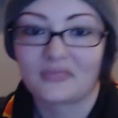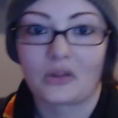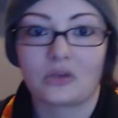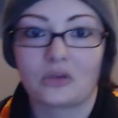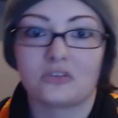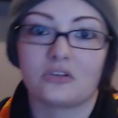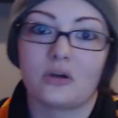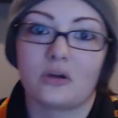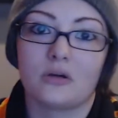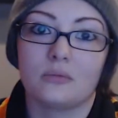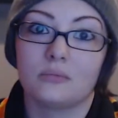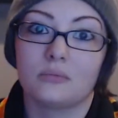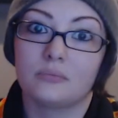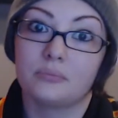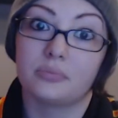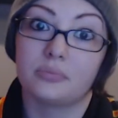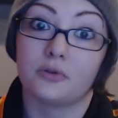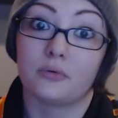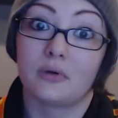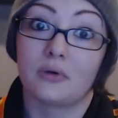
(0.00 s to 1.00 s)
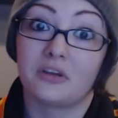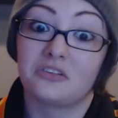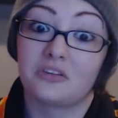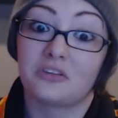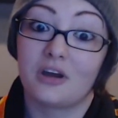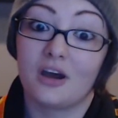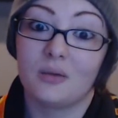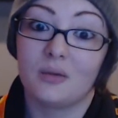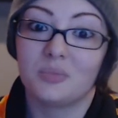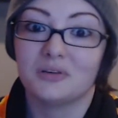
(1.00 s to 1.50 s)
Sorry, Blu-ray
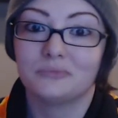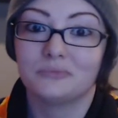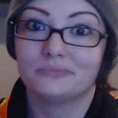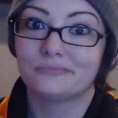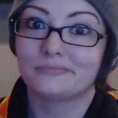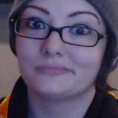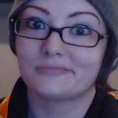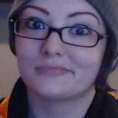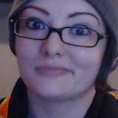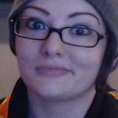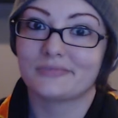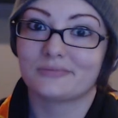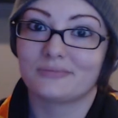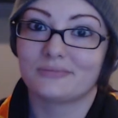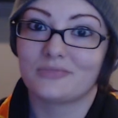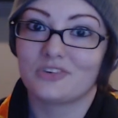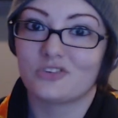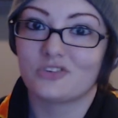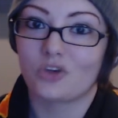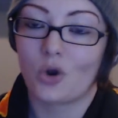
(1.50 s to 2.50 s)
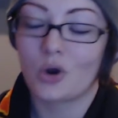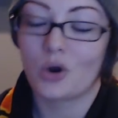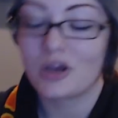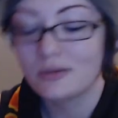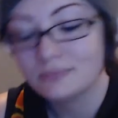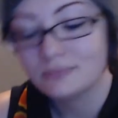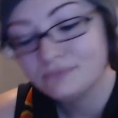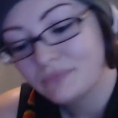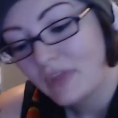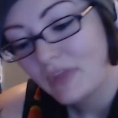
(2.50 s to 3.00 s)
snob. Sorry.
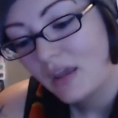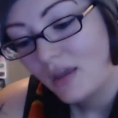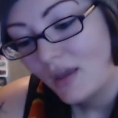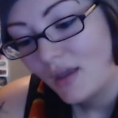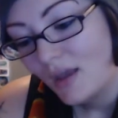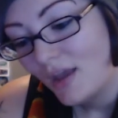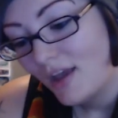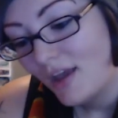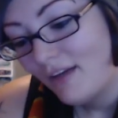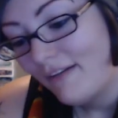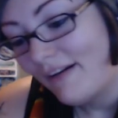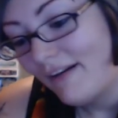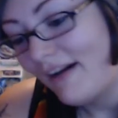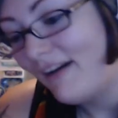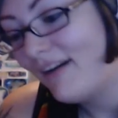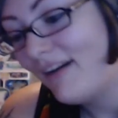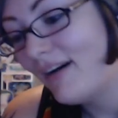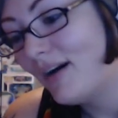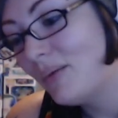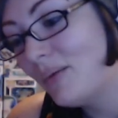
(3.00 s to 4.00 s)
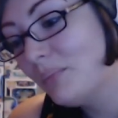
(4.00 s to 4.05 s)
Um,